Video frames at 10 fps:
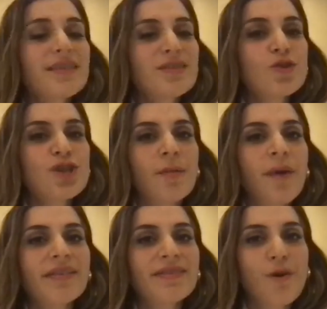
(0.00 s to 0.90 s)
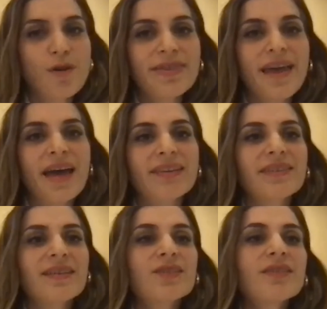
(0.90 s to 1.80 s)
know, Hocam. I thought that
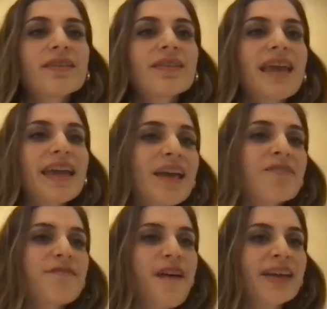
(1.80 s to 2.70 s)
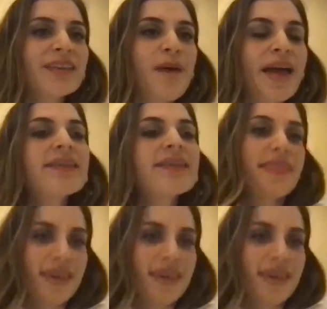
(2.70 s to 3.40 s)
they can find many